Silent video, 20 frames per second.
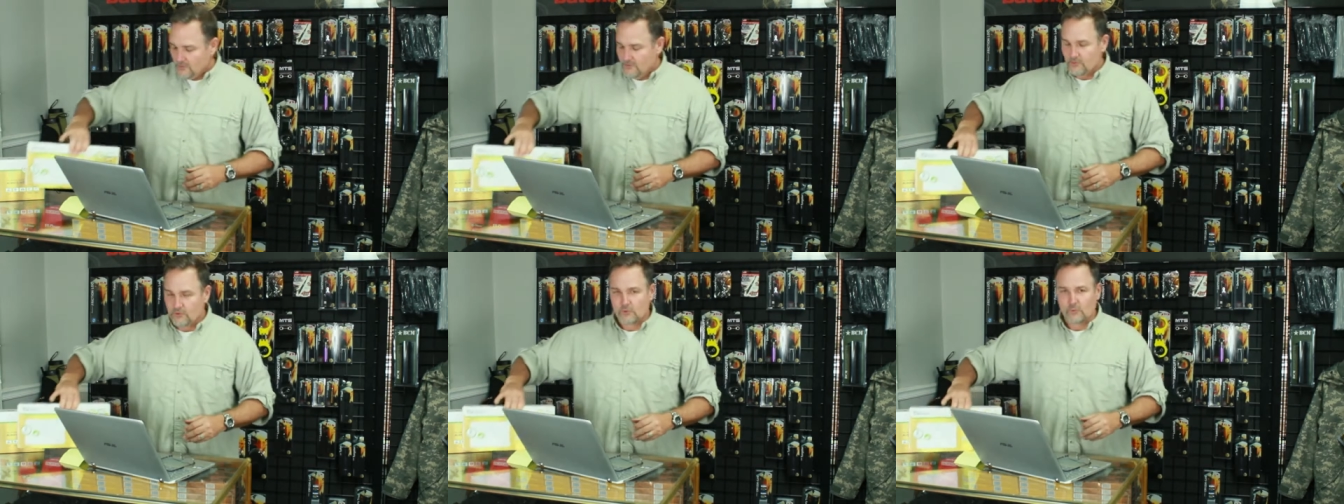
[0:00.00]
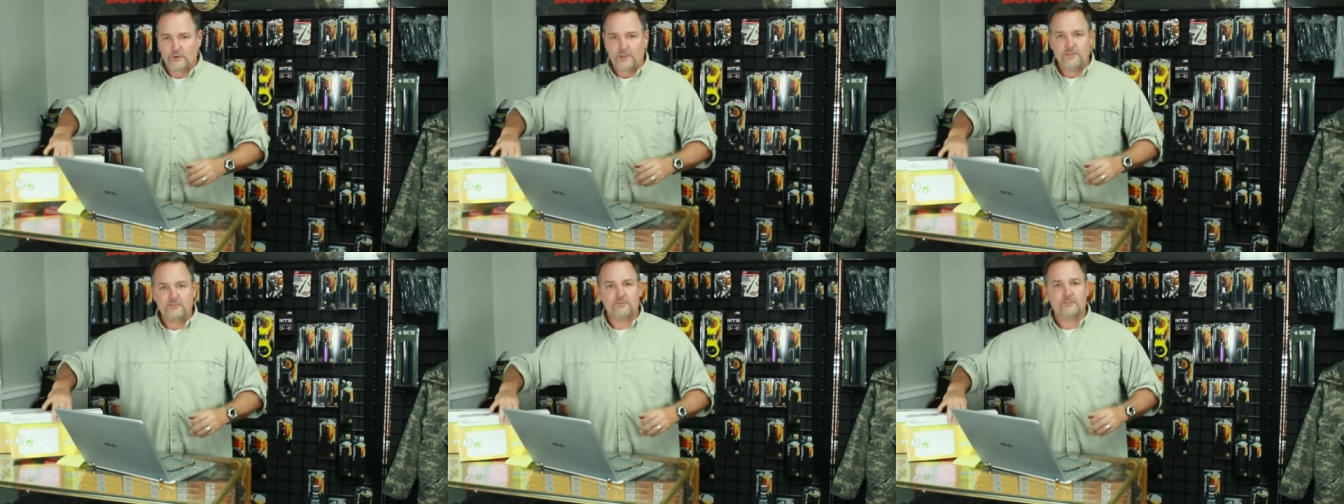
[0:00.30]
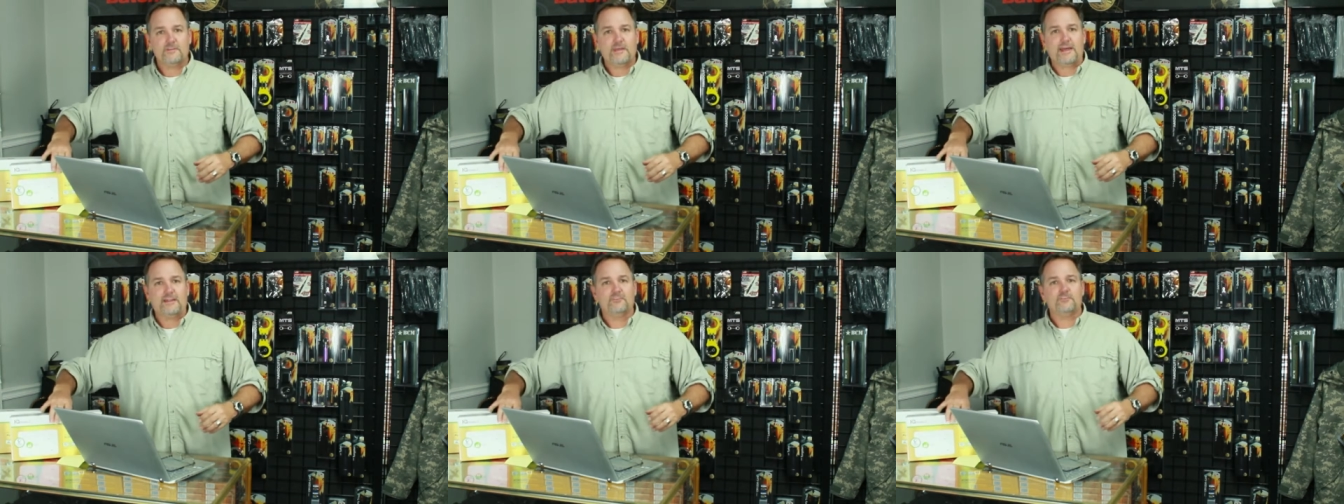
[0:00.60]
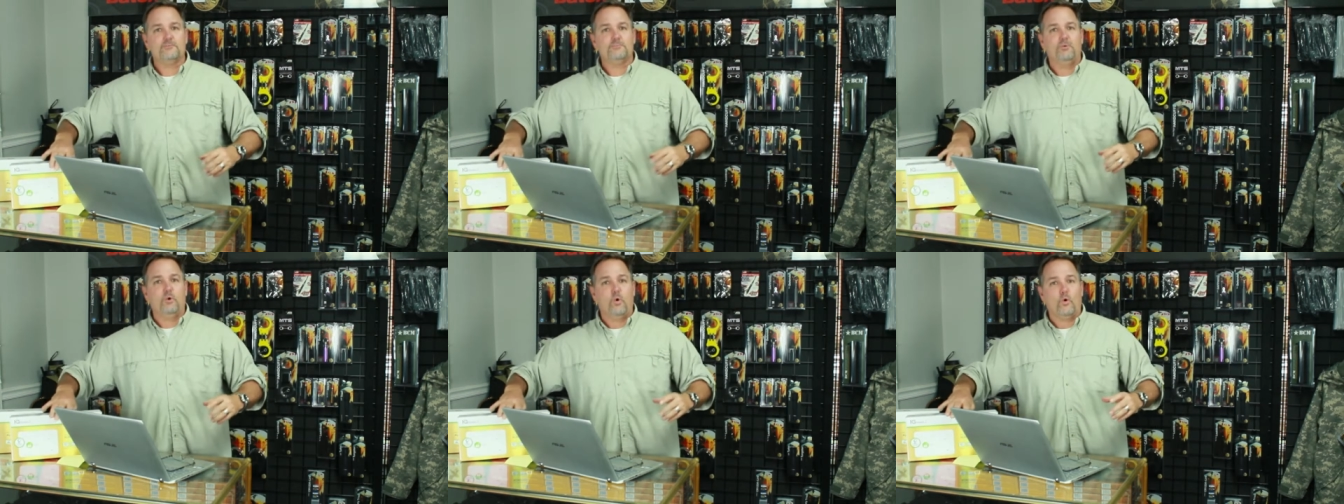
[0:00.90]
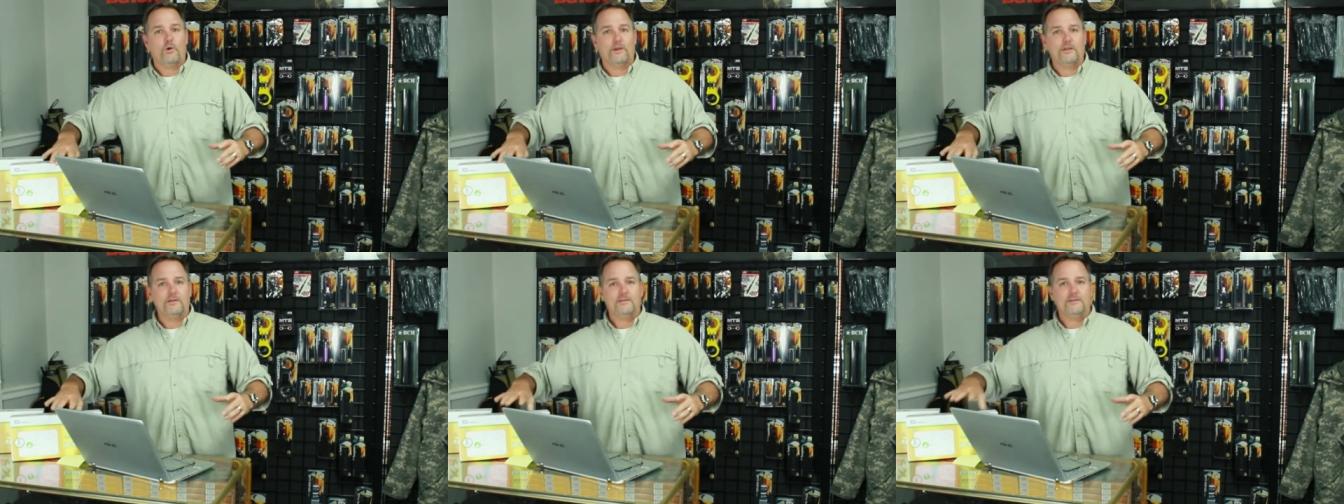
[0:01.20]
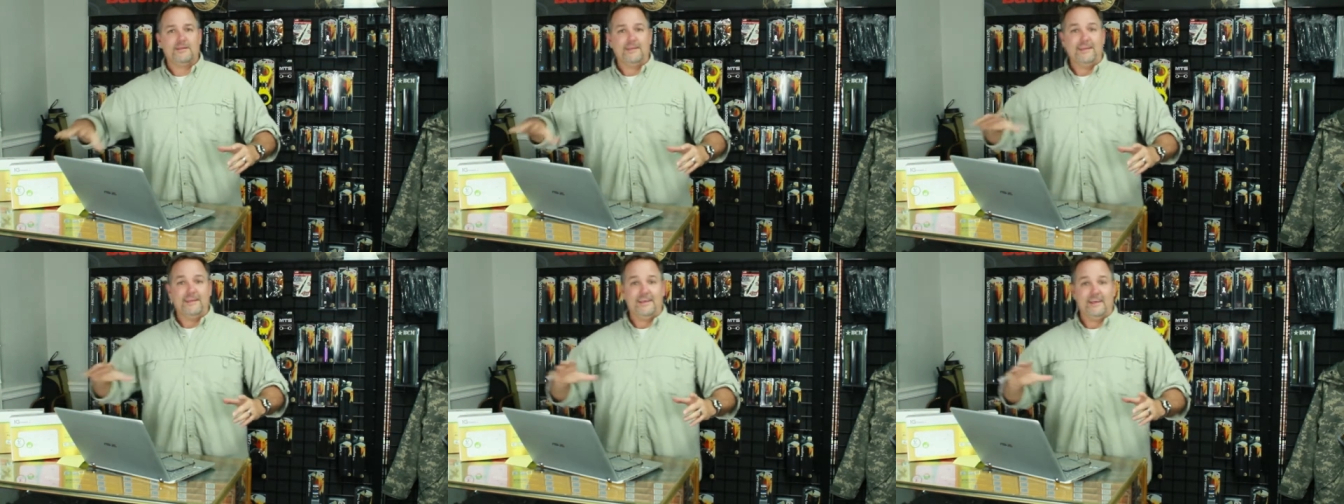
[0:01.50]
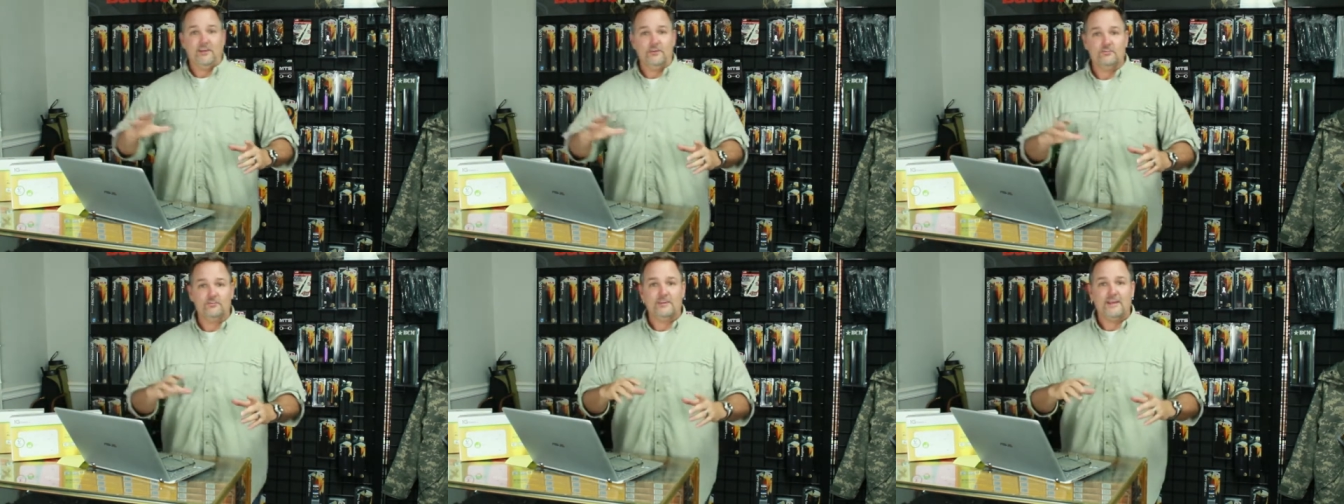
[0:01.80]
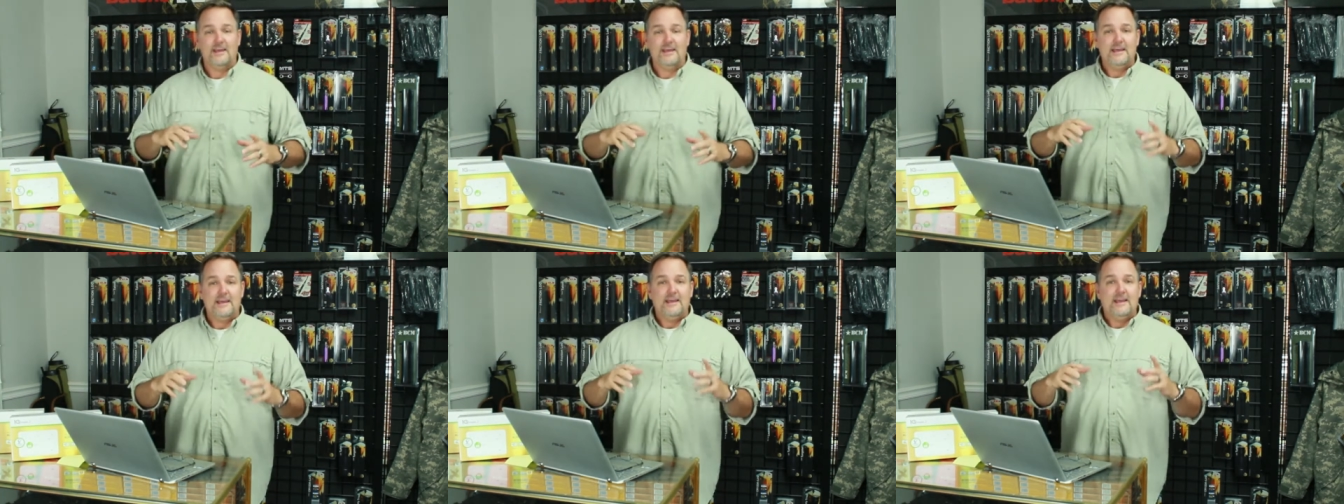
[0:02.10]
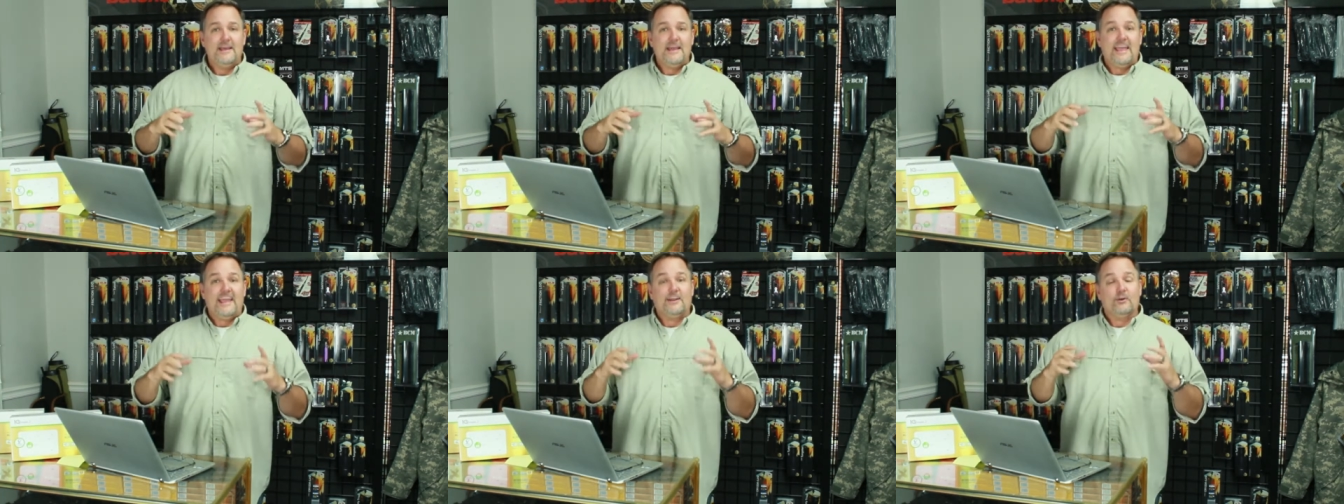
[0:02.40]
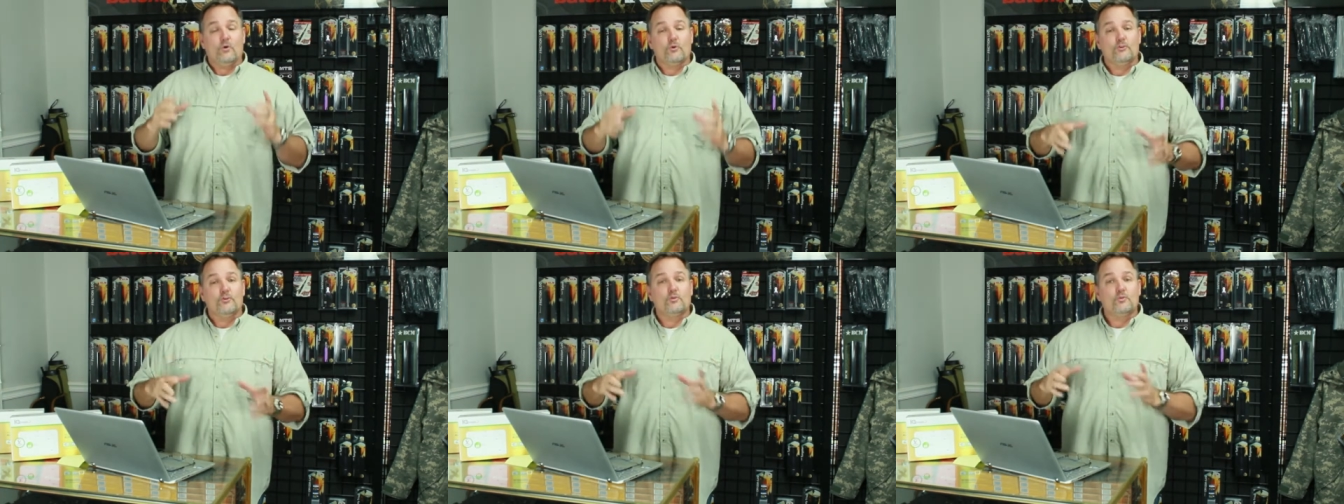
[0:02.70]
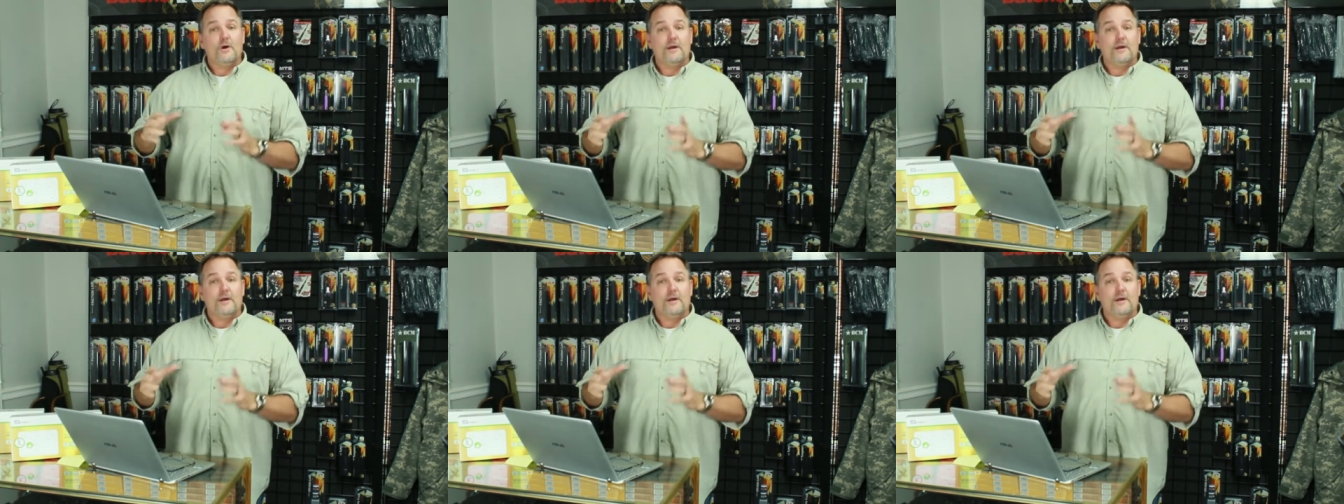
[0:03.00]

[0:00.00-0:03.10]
The reason that is important is, in order to